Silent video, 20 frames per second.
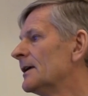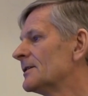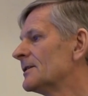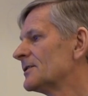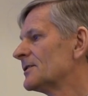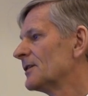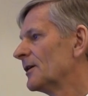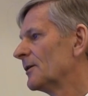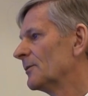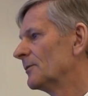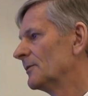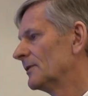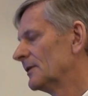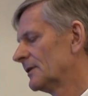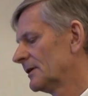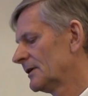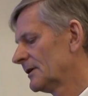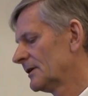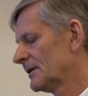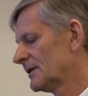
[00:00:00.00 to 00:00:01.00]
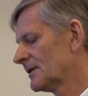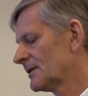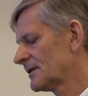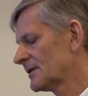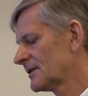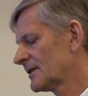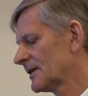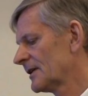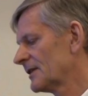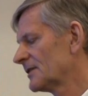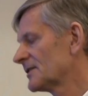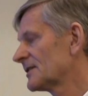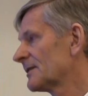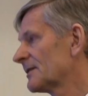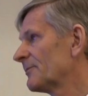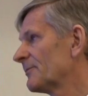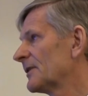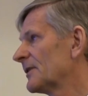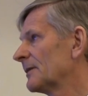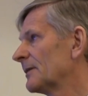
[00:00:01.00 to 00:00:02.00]
If AP1000's
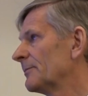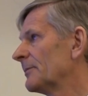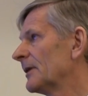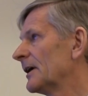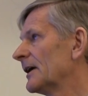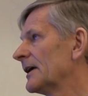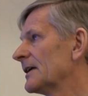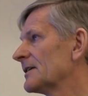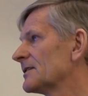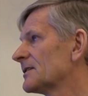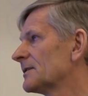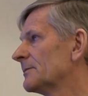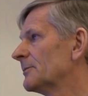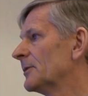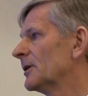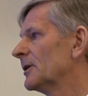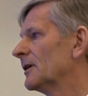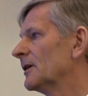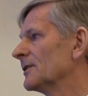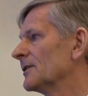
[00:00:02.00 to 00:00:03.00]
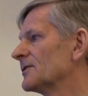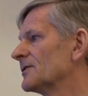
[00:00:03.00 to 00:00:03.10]
costs can be controlled